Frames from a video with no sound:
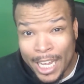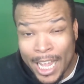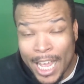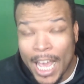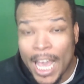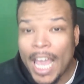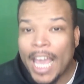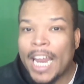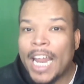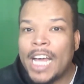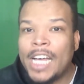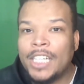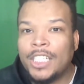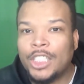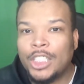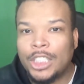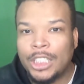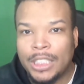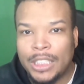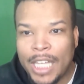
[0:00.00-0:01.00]
And I
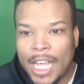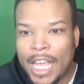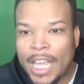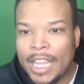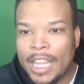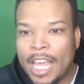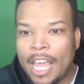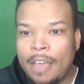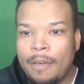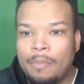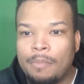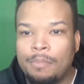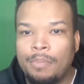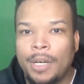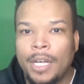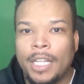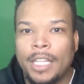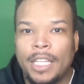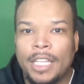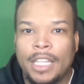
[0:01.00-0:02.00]
understand that,
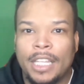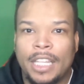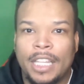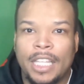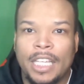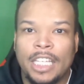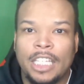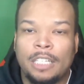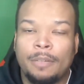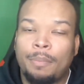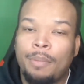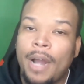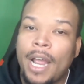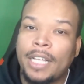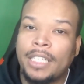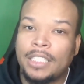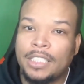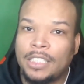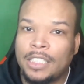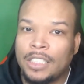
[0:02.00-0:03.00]
but these
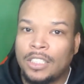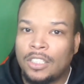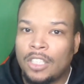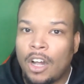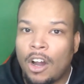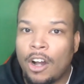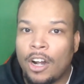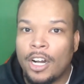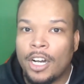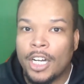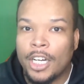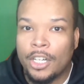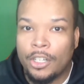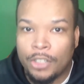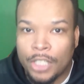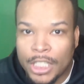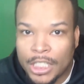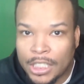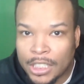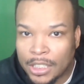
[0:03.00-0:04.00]
practices are
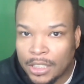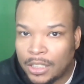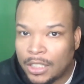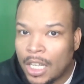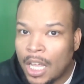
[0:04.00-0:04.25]
egregious.